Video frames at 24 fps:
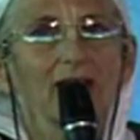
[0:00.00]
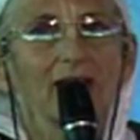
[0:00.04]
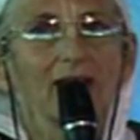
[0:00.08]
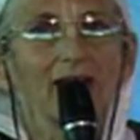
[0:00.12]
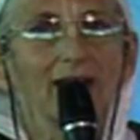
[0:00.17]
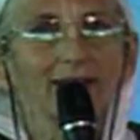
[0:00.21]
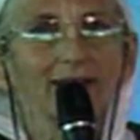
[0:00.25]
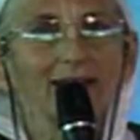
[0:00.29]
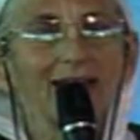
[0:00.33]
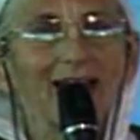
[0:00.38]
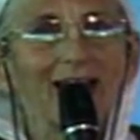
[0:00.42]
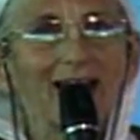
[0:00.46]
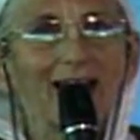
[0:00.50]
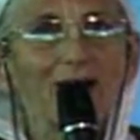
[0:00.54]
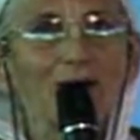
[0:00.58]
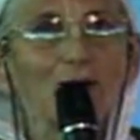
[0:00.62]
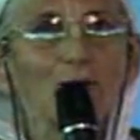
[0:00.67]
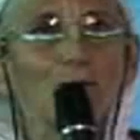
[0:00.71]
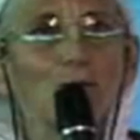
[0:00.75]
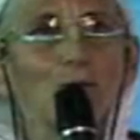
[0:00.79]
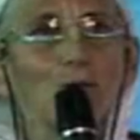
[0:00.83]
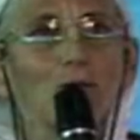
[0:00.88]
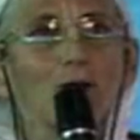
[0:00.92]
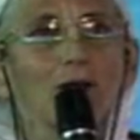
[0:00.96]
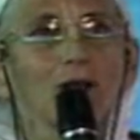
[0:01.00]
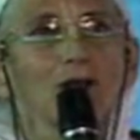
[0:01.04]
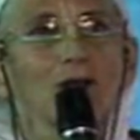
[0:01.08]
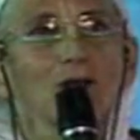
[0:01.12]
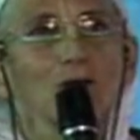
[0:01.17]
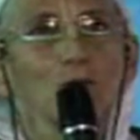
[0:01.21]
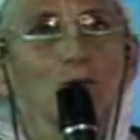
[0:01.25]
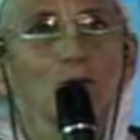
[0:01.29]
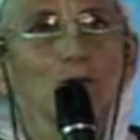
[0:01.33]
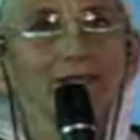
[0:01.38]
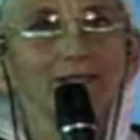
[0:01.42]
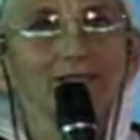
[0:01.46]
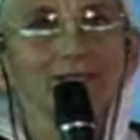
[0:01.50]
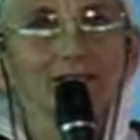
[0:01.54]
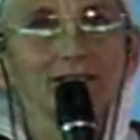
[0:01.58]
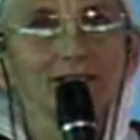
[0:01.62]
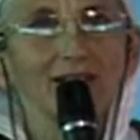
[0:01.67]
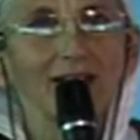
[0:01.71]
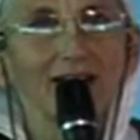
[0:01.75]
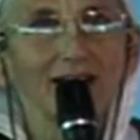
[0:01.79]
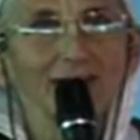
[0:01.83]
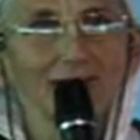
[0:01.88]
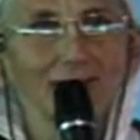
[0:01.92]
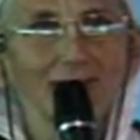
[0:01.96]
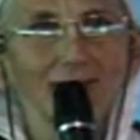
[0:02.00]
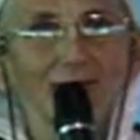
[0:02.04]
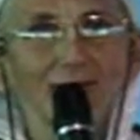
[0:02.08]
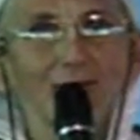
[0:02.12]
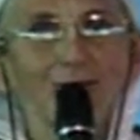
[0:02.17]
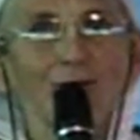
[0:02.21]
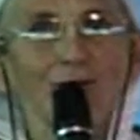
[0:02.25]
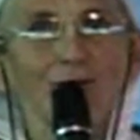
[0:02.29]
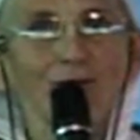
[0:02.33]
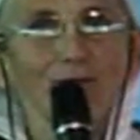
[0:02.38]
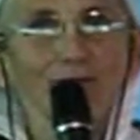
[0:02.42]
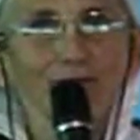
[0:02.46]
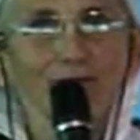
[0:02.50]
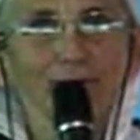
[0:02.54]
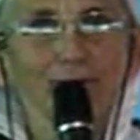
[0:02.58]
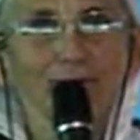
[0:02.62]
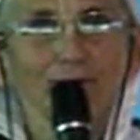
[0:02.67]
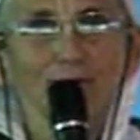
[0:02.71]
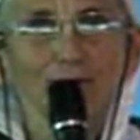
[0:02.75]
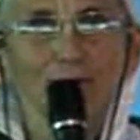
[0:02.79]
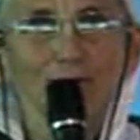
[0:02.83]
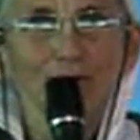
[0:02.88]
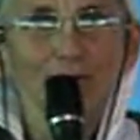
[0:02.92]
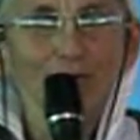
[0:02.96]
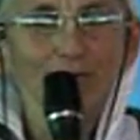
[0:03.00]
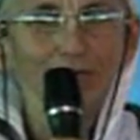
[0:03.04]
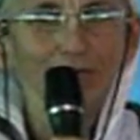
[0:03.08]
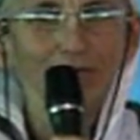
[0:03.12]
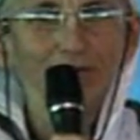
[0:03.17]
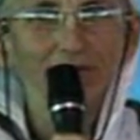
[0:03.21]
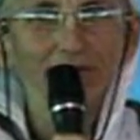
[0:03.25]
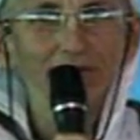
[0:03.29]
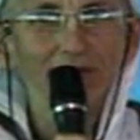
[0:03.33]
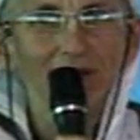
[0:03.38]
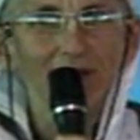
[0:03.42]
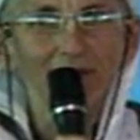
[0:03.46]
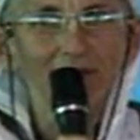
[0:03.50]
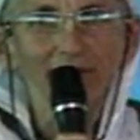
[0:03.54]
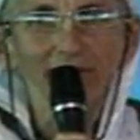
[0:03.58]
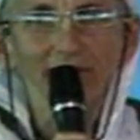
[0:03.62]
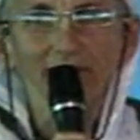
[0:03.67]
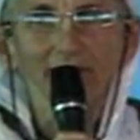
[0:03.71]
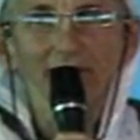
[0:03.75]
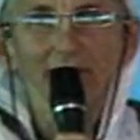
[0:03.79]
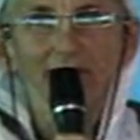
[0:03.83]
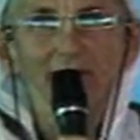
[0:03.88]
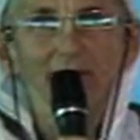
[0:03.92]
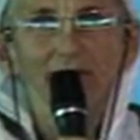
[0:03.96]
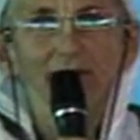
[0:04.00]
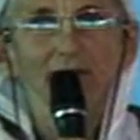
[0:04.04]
and how we did not fall from Goloka Vrindavan.